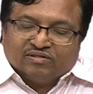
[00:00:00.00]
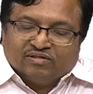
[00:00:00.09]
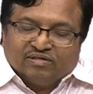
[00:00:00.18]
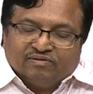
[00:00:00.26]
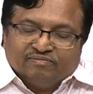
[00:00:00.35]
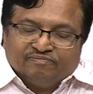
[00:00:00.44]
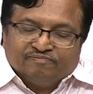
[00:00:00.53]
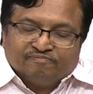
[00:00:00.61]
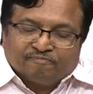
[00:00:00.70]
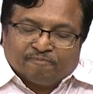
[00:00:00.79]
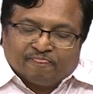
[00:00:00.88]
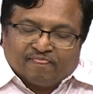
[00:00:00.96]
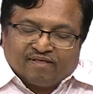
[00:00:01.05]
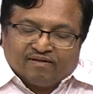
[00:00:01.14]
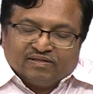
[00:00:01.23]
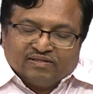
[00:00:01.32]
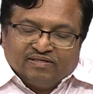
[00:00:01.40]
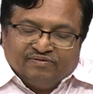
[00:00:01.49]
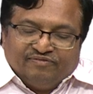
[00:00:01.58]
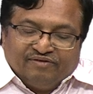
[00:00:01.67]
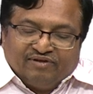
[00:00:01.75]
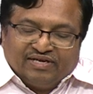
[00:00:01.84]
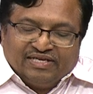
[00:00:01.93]
the
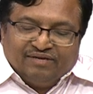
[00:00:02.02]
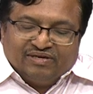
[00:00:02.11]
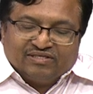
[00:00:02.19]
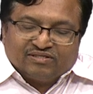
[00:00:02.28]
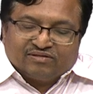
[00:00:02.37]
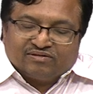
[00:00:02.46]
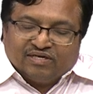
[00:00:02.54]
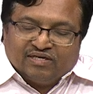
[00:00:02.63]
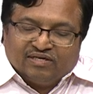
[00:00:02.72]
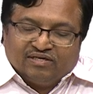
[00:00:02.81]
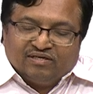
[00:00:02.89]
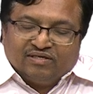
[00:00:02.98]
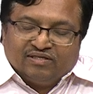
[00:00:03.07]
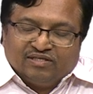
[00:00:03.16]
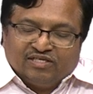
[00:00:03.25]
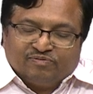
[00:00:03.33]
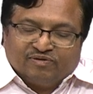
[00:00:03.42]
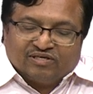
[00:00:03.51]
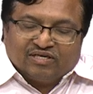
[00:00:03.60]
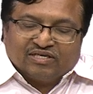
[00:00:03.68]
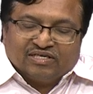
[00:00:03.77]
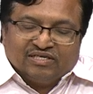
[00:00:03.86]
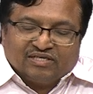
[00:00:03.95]
waveguide elements, and in this
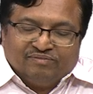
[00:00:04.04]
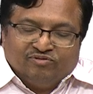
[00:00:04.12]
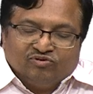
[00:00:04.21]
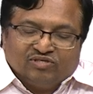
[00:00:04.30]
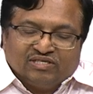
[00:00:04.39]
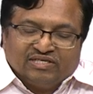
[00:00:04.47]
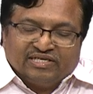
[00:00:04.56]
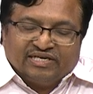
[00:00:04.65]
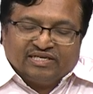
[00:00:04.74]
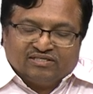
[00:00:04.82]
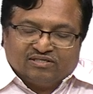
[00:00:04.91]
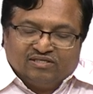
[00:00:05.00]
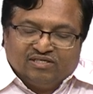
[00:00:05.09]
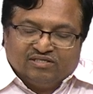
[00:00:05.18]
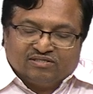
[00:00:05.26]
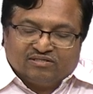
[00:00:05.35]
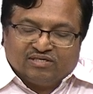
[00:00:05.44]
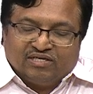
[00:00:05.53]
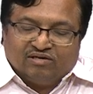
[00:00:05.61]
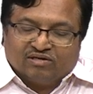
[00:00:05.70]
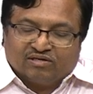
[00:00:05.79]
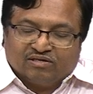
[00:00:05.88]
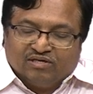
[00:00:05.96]
particular case I am using gratings. These 3
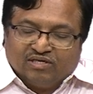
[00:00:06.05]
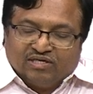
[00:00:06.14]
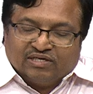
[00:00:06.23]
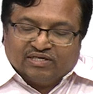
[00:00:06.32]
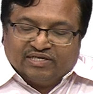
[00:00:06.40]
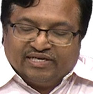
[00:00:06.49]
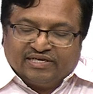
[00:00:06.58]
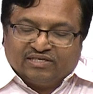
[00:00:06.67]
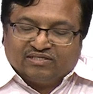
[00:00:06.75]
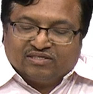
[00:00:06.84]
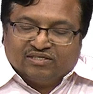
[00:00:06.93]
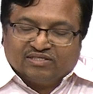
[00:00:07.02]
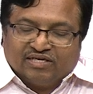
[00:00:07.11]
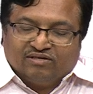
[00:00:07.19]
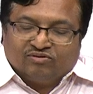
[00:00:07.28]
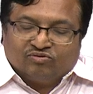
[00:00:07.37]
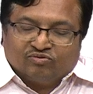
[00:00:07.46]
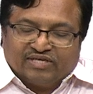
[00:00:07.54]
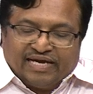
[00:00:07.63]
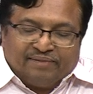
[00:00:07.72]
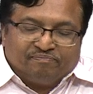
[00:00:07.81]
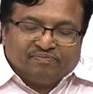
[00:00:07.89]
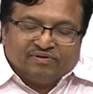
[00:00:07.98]
are gratings designed to
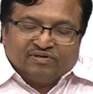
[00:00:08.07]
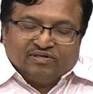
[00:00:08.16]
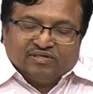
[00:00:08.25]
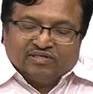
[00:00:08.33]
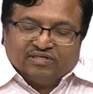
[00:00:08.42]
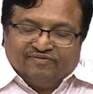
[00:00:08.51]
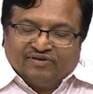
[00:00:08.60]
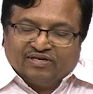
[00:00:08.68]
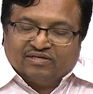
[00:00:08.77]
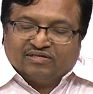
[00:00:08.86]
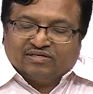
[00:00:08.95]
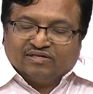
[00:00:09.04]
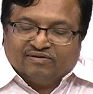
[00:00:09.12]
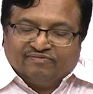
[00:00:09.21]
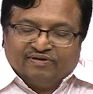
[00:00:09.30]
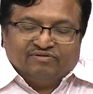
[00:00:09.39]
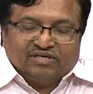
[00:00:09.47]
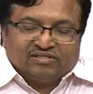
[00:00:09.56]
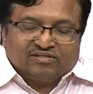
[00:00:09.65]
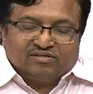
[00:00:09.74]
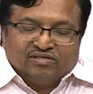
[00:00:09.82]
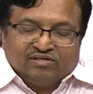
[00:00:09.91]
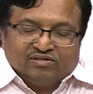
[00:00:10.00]
tap different
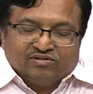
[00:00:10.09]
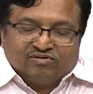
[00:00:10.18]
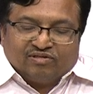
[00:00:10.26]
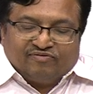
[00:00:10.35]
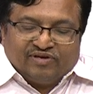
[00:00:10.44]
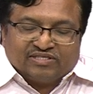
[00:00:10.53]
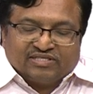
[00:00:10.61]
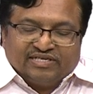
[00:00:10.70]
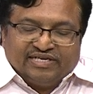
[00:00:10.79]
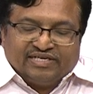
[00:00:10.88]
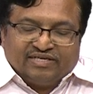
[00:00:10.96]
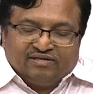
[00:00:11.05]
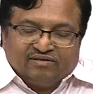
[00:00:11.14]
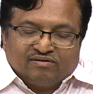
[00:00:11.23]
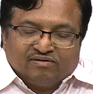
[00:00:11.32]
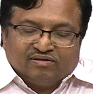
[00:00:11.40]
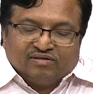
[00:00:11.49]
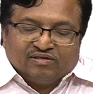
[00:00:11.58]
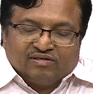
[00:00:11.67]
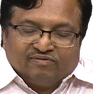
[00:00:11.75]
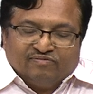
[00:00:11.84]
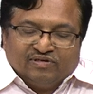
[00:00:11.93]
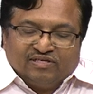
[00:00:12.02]
wavelengths. So, the first grating
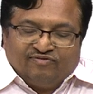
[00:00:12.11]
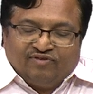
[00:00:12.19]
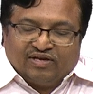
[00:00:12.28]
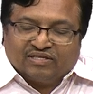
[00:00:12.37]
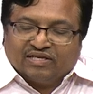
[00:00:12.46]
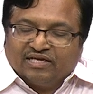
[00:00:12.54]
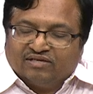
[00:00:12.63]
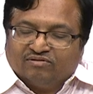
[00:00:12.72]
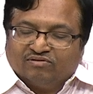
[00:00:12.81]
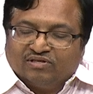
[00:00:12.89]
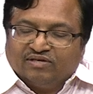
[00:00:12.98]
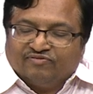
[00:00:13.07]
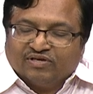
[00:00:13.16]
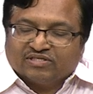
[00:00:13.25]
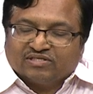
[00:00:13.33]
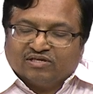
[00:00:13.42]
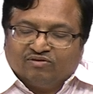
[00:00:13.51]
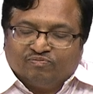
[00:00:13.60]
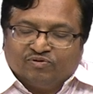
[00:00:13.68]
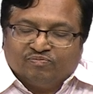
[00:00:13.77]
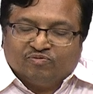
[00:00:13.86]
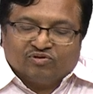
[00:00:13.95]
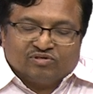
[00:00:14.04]
will deflect the light into the first
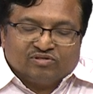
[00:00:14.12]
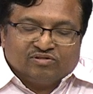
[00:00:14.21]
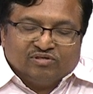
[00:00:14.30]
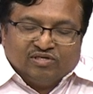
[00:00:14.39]
output port